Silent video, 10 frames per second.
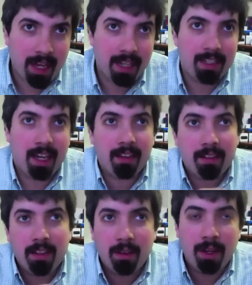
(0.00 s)

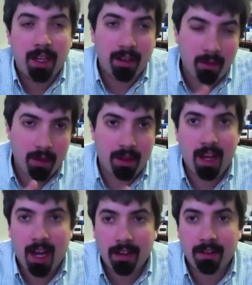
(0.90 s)
sects, including
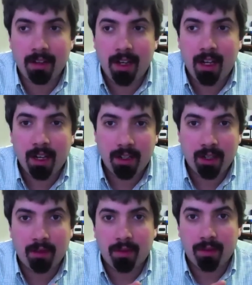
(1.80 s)
Orthodox,
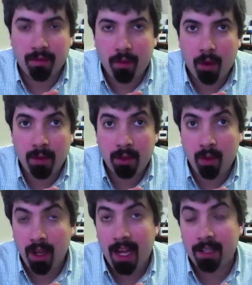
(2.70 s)
Conservative, Reform, as
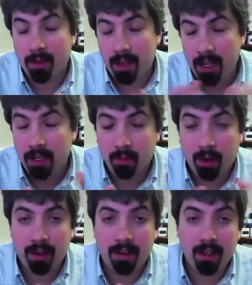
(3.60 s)
well as within each
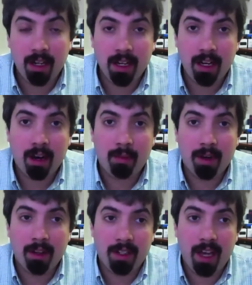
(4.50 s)
one,
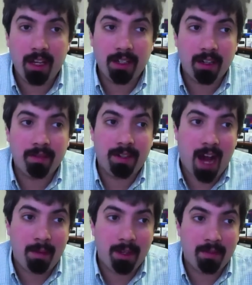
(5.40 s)
pronunciation of
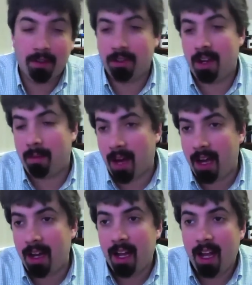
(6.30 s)
Shabbos versus
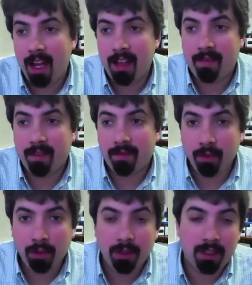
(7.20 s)
Shabbat and different
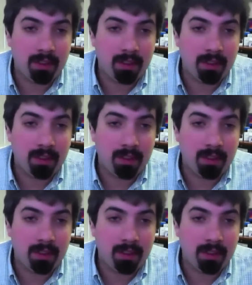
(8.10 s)
rules and